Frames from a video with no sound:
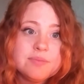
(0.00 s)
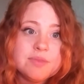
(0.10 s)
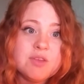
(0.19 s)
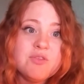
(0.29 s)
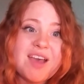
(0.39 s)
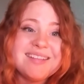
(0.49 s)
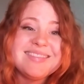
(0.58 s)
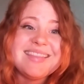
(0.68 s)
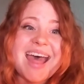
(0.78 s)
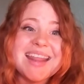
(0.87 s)
In
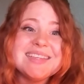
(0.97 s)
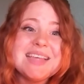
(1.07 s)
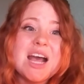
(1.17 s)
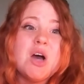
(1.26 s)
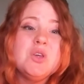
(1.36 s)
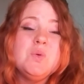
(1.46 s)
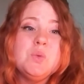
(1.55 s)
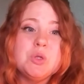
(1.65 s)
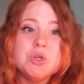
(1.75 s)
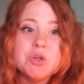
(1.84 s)
fact, that is how you
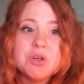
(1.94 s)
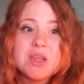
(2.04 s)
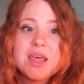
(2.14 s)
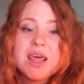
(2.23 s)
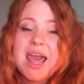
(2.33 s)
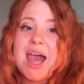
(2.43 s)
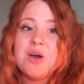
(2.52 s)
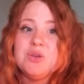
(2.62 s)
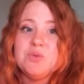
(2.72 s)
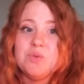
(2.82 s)
learn, how
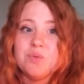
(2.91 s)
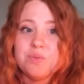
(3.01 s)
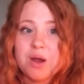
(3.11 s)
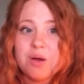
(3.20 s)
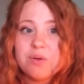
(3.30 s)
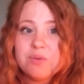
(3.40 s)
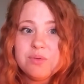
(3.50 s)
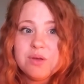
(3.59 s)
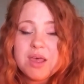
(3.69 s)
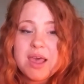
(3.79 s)
you grow,
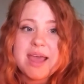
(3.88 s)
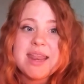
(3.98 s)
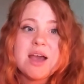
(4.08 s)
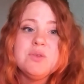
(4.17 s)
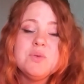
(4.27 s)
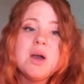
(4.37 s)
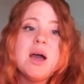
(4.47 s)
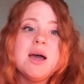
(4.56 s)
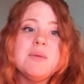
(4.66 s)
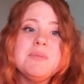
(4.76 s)
and how you
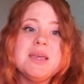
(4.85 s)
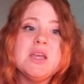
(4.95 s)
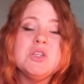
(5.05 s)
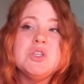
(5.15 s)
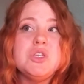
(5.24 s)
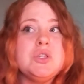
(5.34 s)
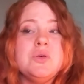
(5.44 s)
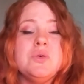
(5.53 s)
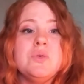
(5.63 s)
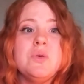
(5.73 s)
come
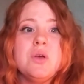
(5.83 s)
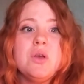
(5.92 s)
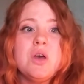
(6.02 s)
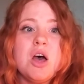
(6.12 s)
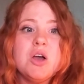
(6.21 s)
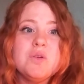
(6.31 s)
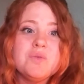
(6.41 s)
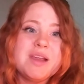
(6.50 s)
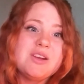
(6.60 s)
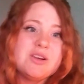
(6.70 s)
into a
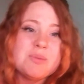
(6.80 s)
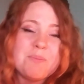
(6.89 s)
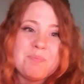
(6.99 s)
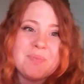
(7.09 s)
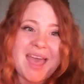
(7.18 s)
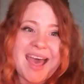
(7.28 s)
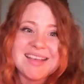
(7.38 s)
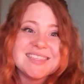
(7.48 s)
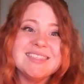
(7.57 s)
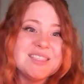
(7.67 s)
greater
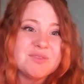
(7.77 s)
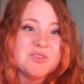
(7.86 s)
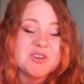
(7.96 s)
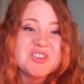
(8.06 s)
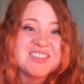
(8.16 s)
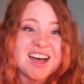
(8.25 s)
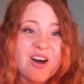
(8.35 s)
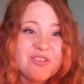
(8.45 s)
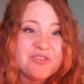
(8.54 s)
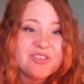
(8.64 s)
essence of
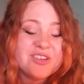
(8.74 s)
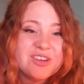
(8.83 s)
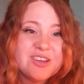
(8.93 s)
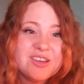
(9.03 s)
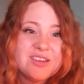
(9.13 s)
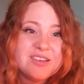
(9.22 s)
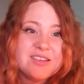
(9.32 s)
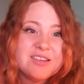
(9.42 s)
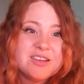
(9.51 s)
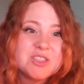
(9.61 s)
yourself.
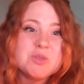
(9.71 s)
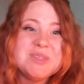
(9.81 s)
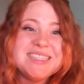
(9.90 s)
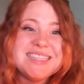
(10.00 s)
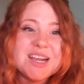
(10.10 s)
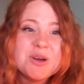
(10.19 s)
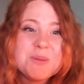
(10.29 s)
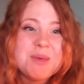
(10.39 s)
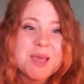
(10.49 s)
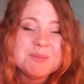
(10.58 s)
So dare to
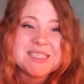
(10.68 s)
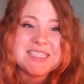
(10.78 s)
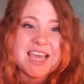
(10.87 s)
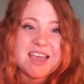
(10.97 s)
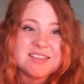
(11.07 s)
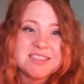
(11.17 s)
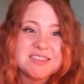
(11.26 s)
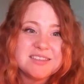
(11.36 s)
make mistakes.